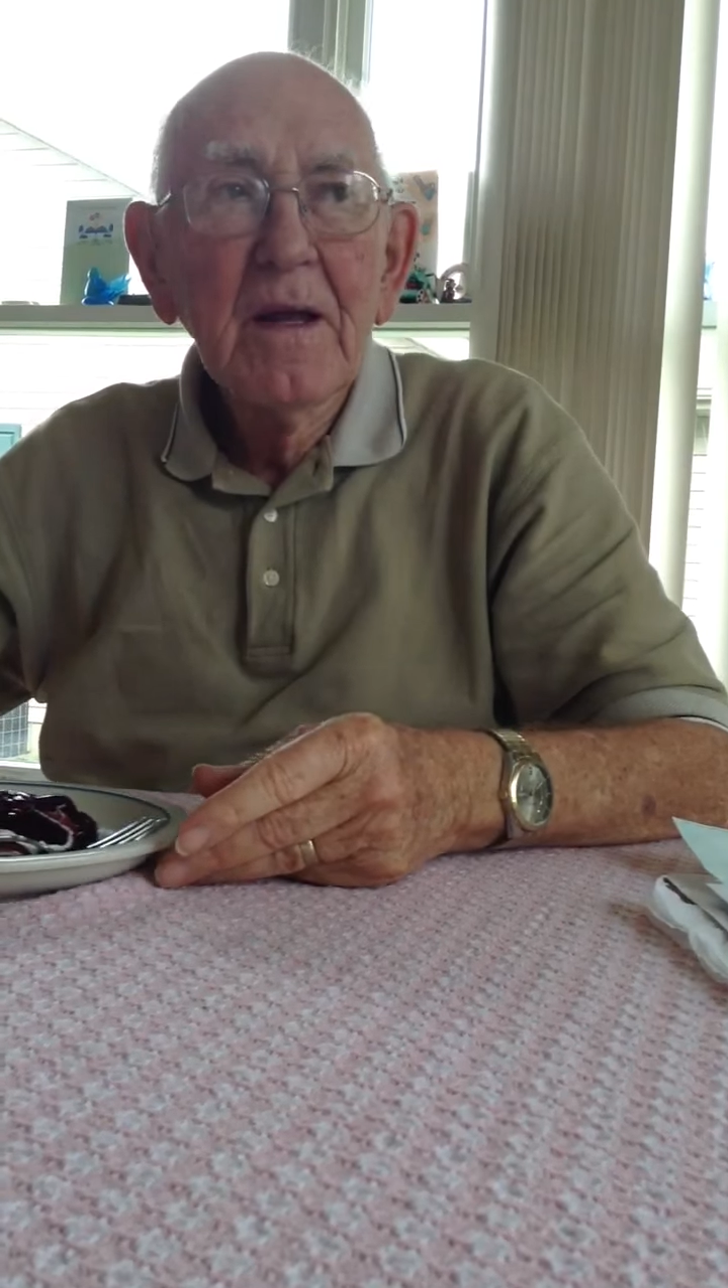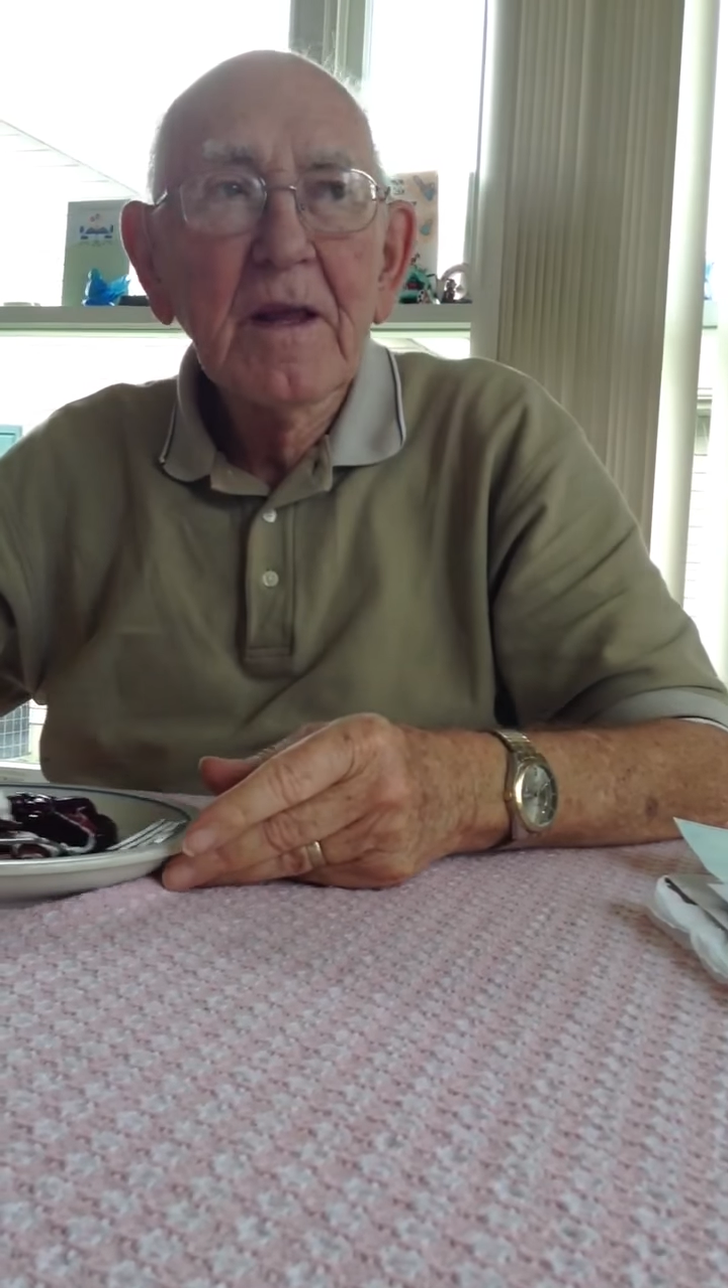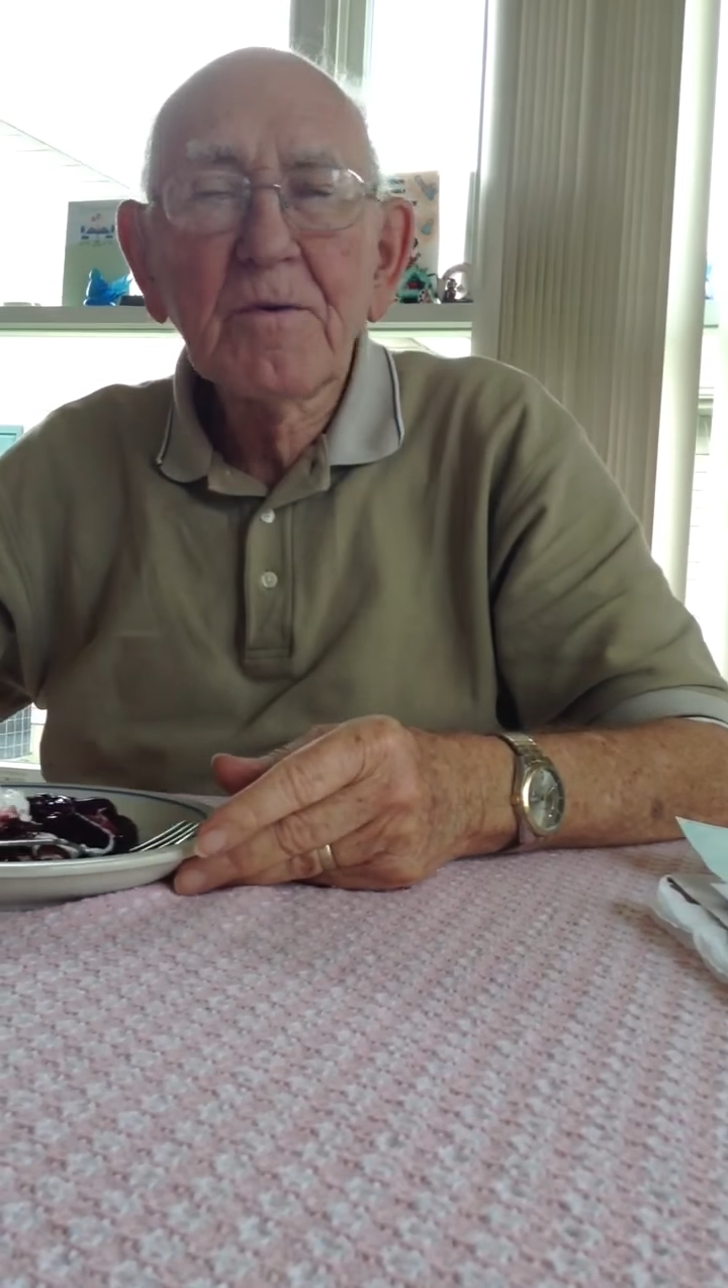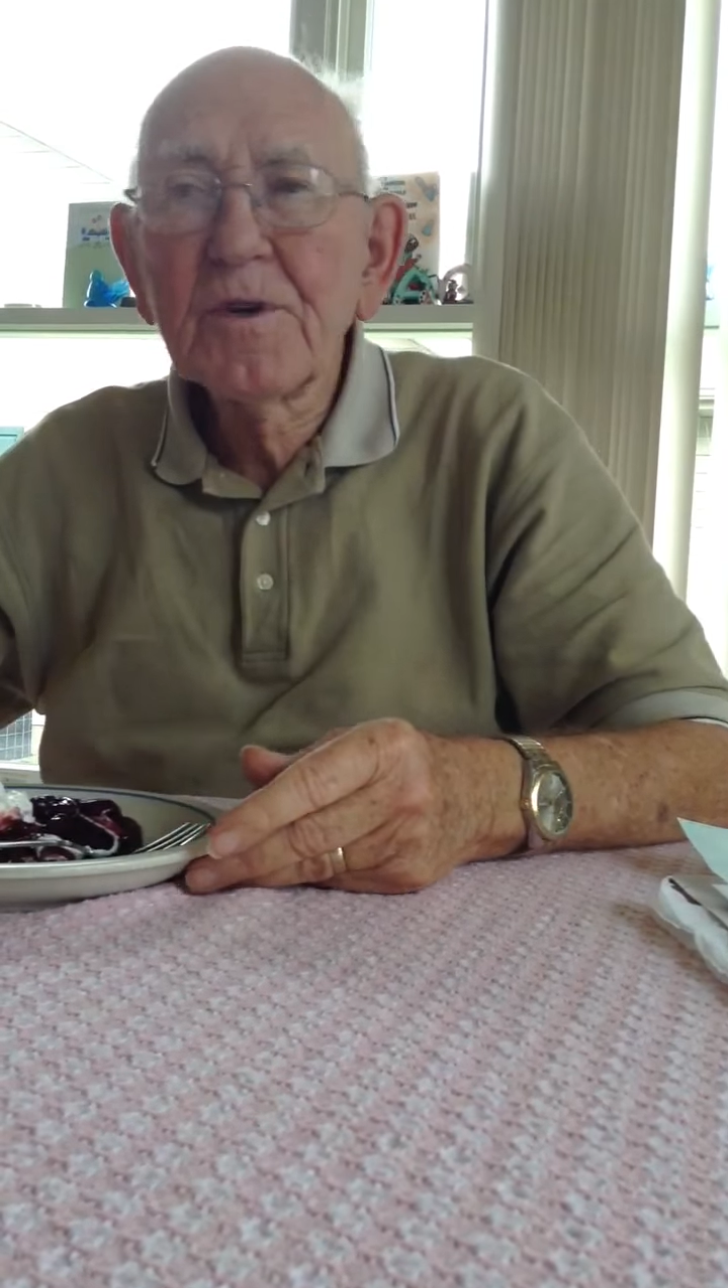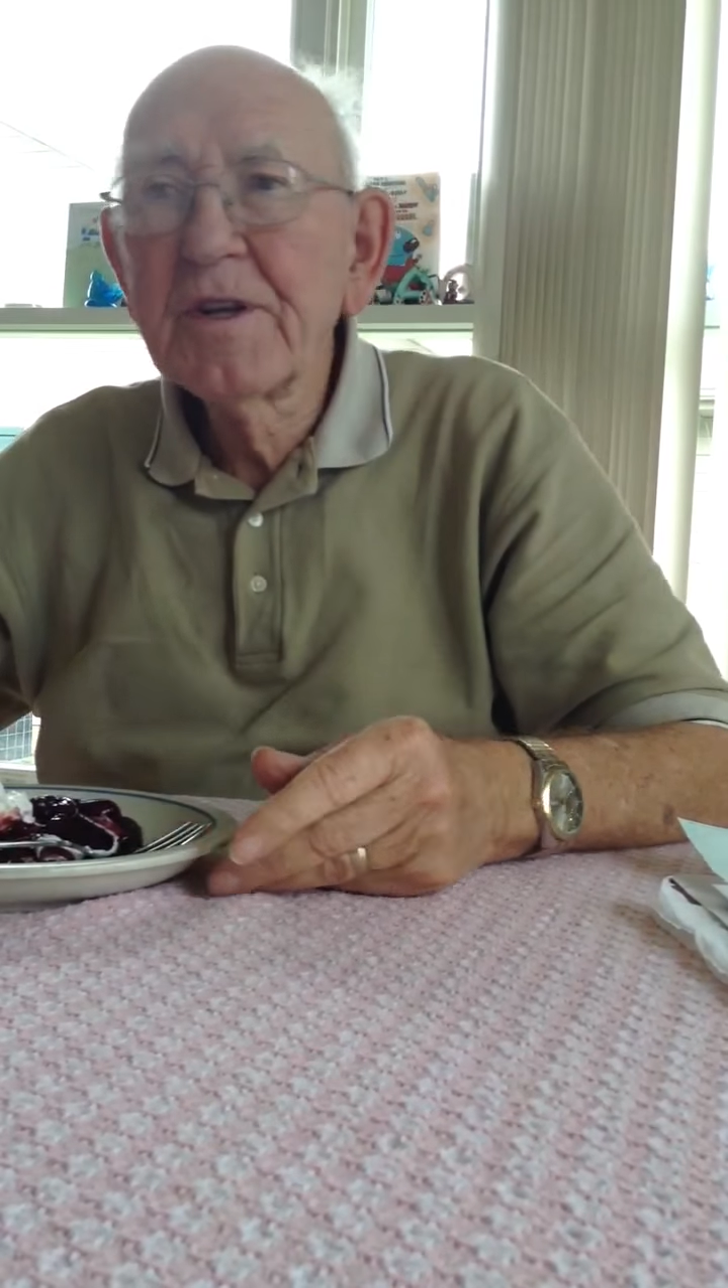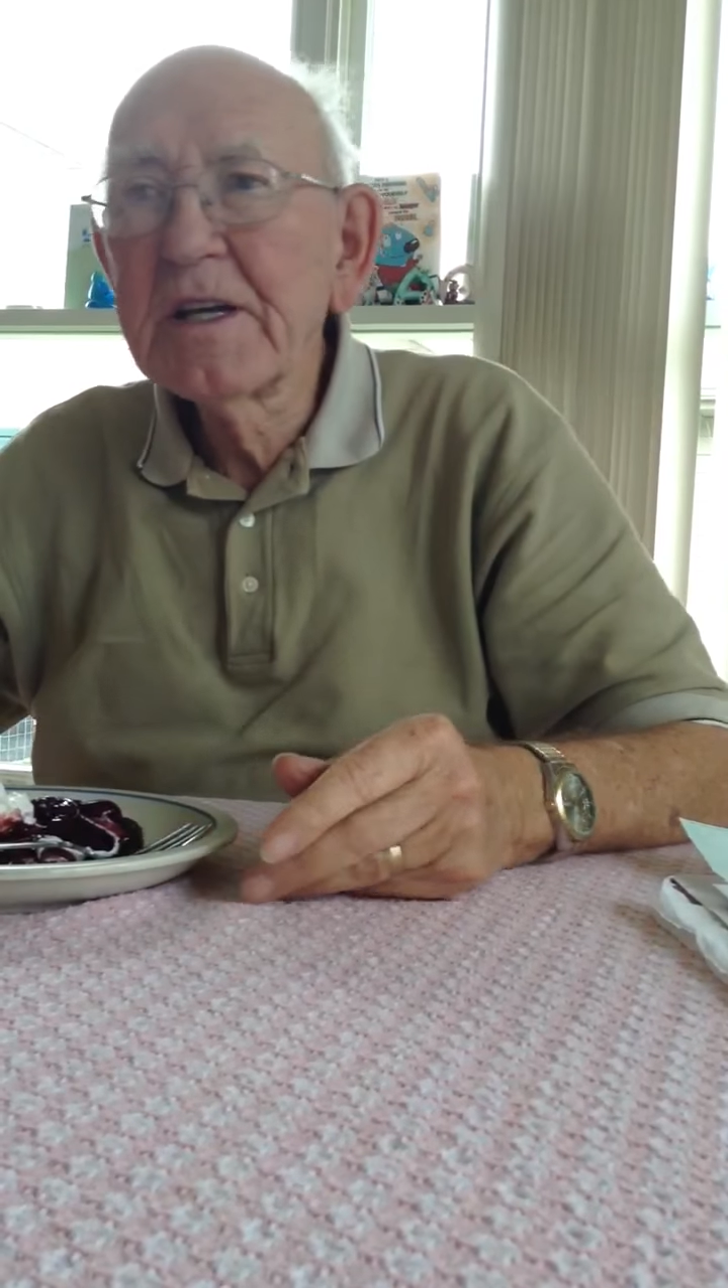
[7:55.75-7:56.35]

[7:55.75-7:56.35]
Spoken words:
those